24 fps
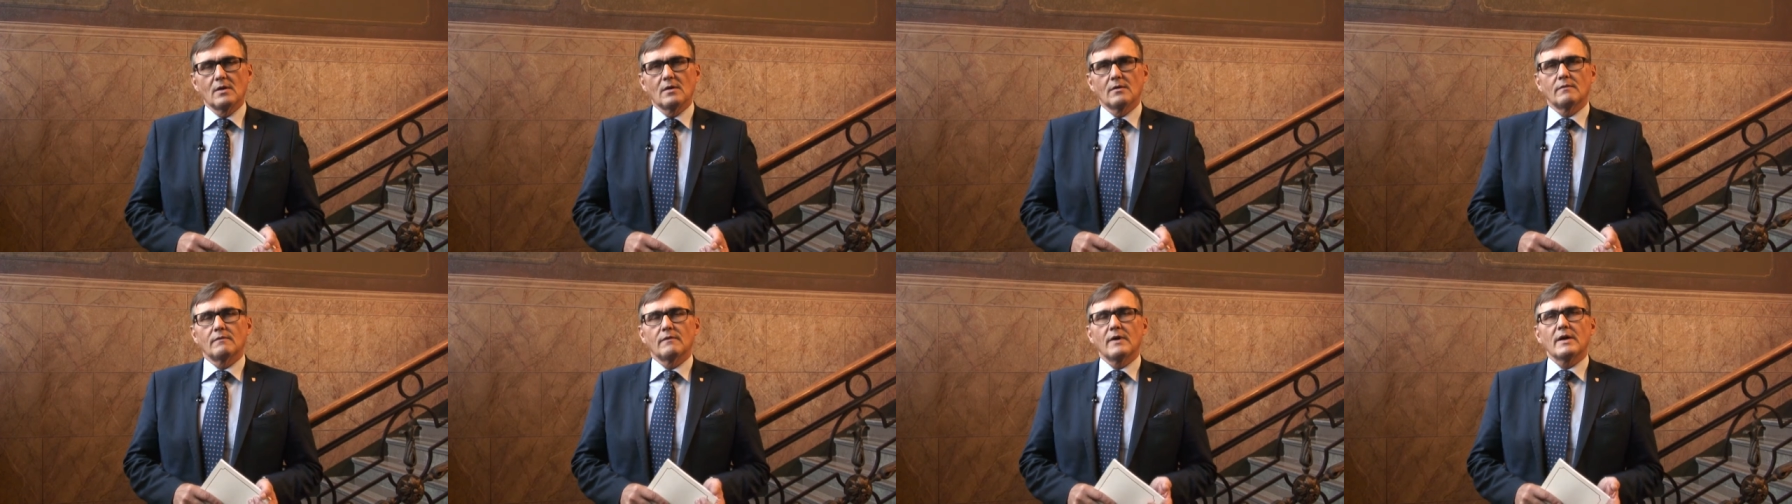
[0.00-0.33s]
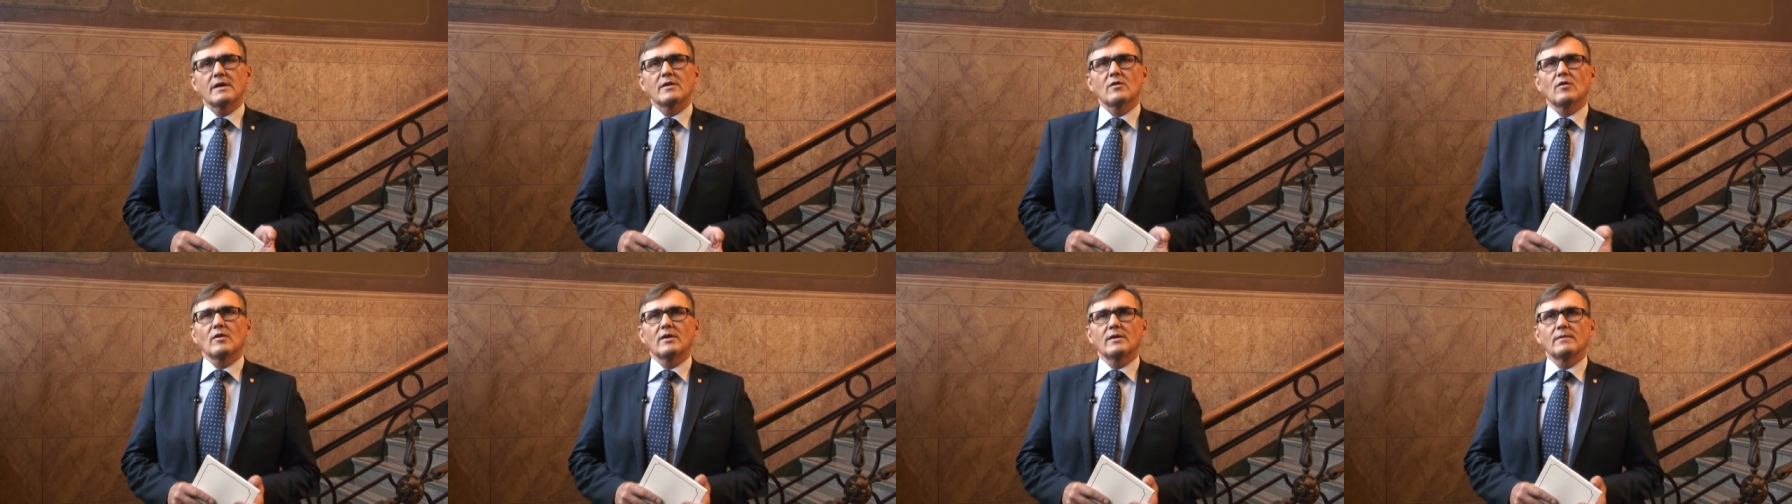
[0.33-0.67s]

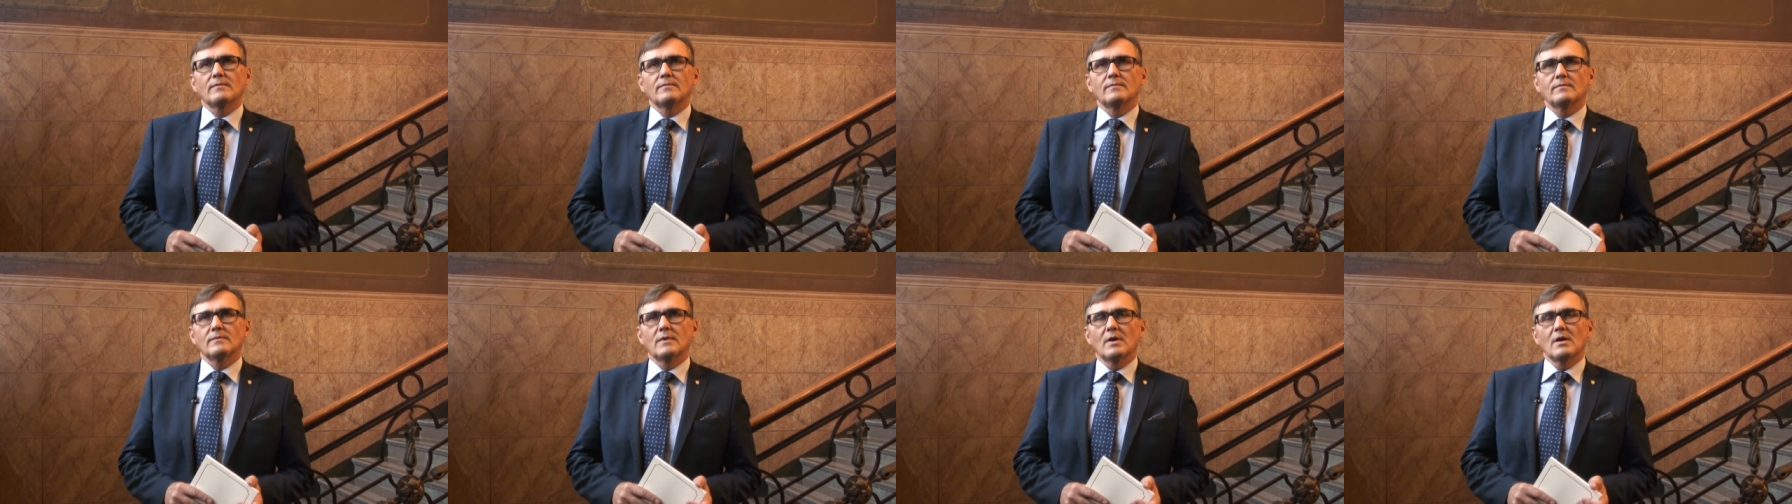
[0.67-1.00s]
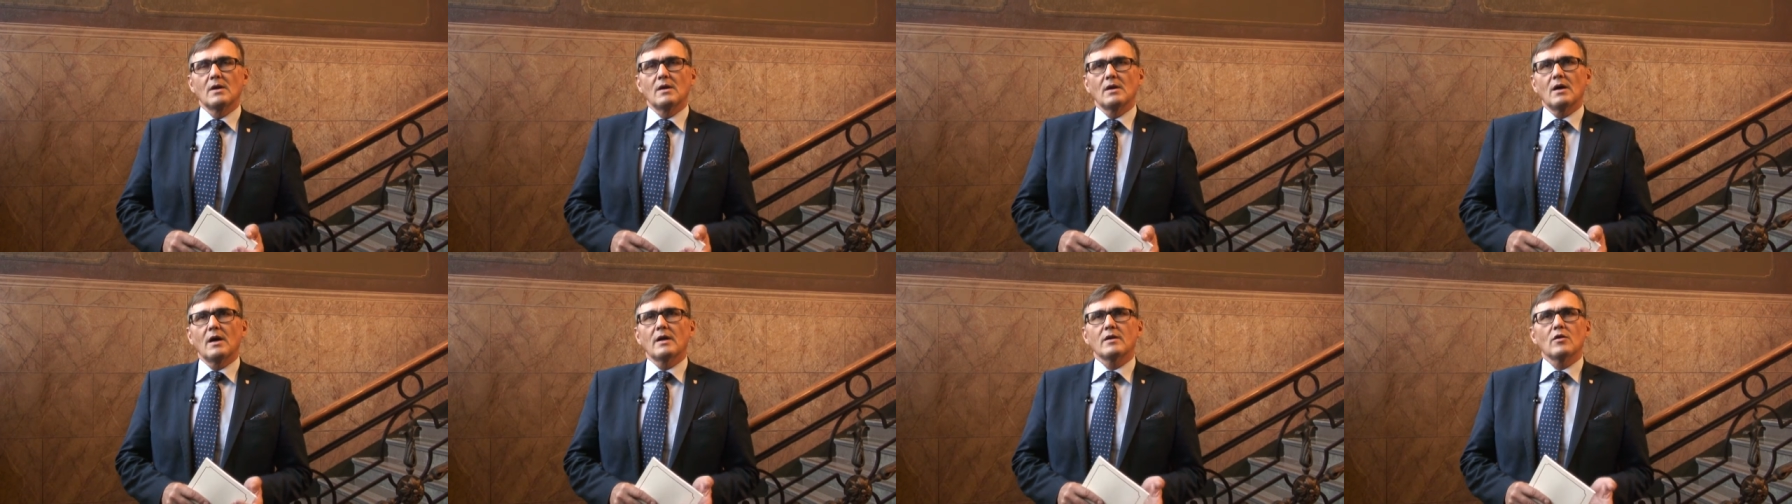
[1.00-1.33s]
Finally,
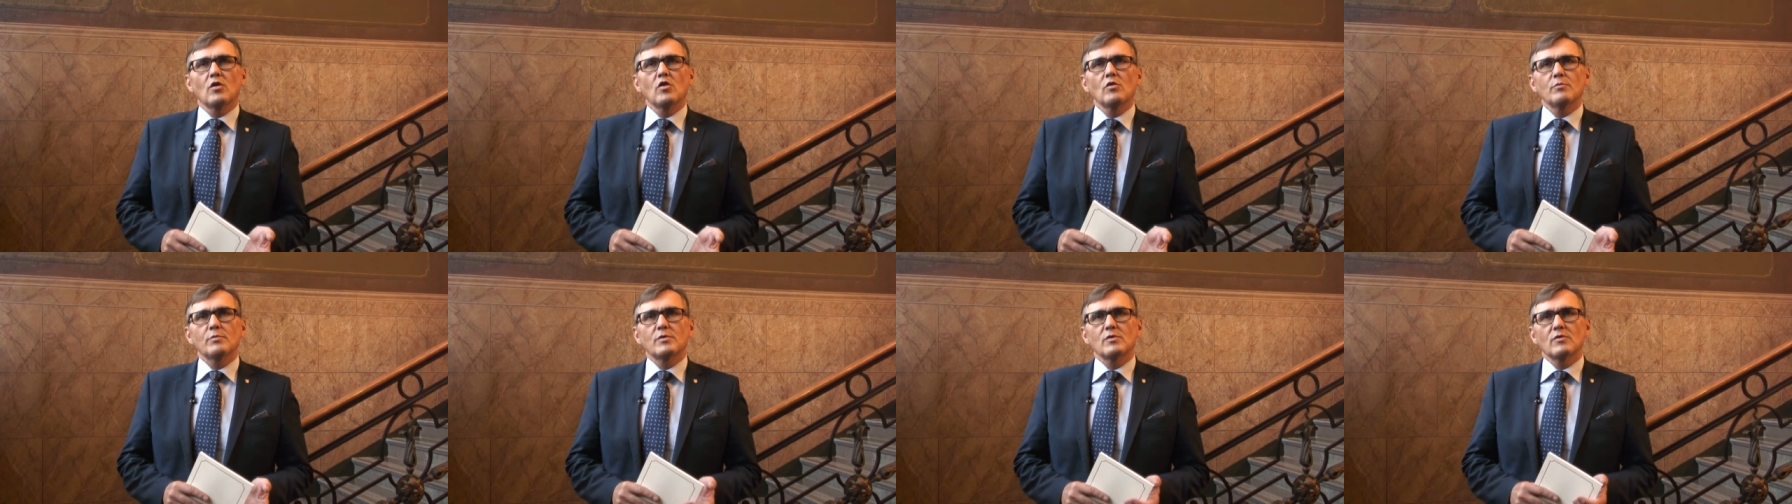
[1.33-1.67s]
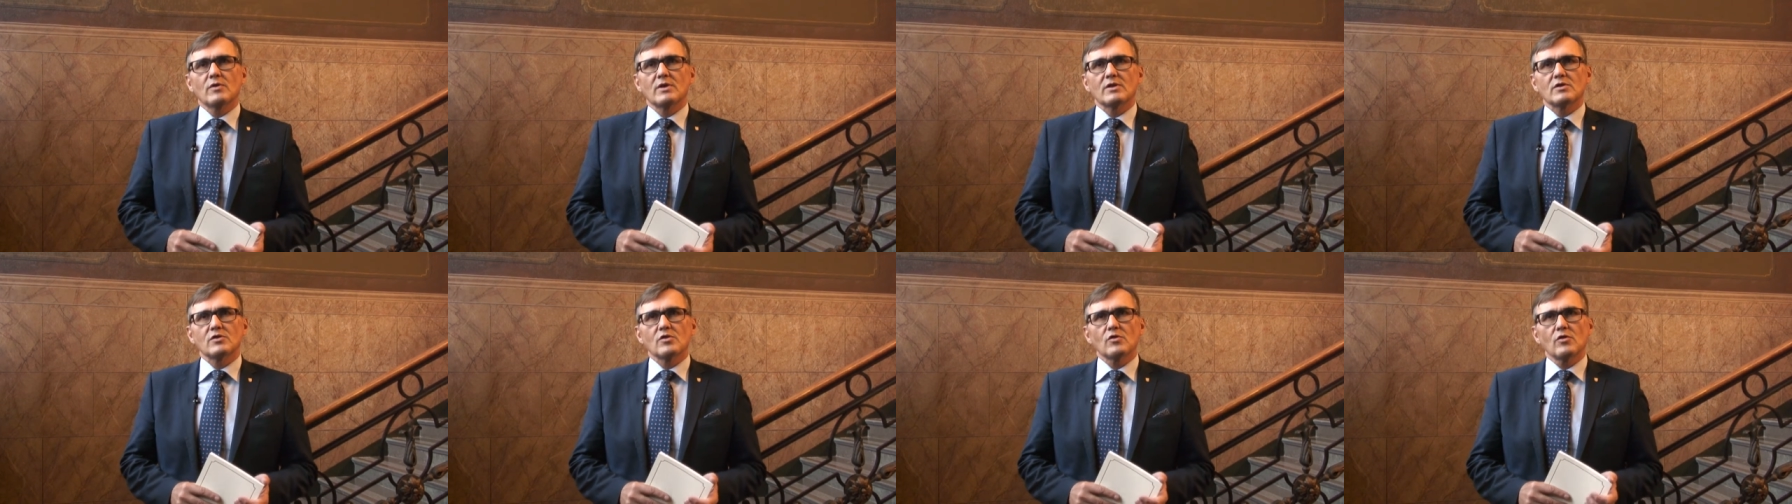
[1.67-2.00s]
I hope you
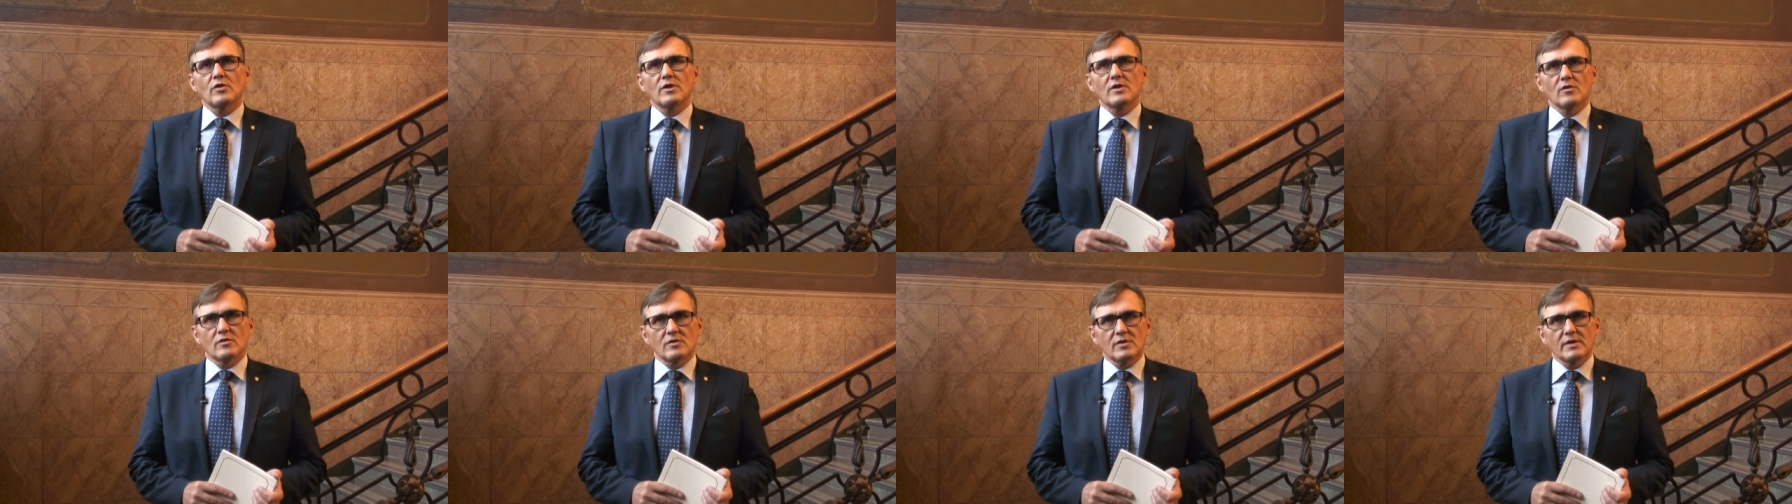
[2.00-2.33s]
enjoy your